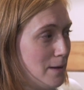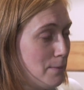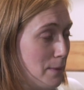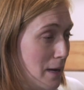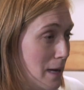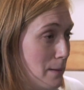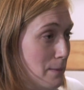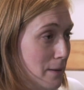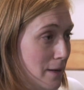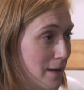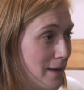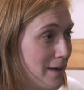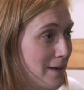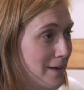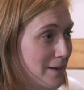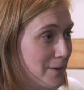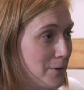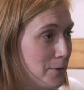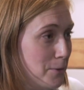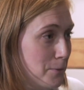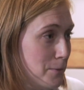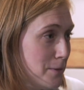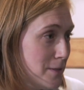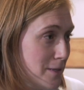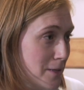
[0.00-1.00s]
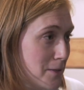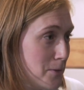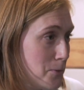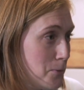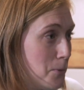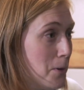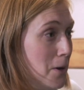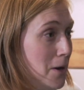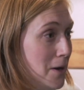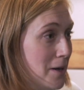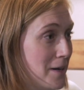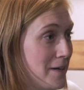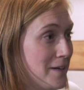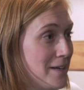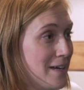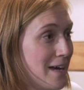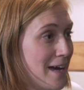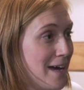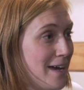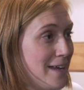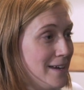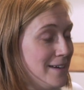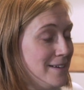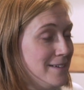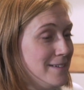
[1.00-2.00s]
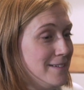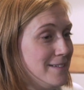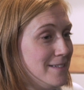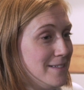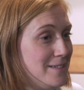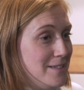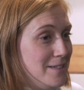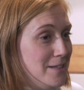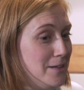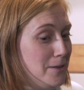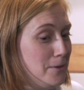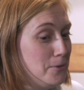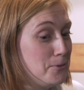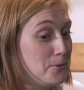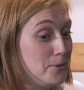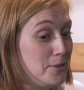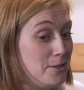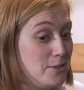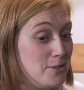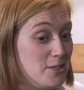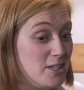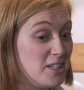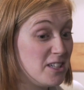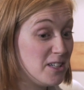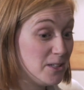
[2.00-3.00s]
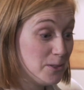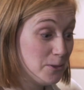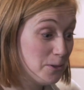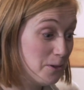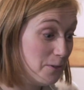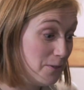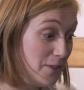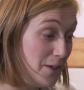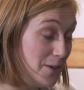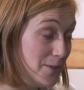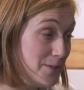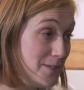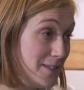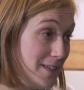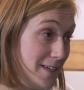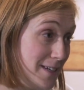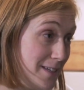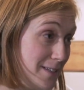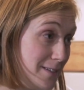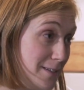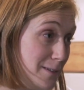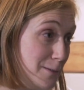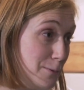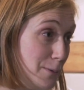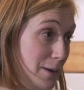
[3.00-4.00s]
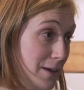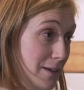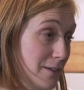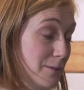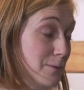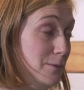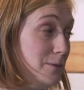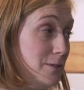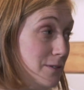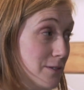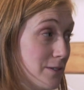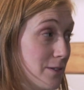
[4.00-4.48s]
baby who was under 1 and, trying to juggle all of those things as well.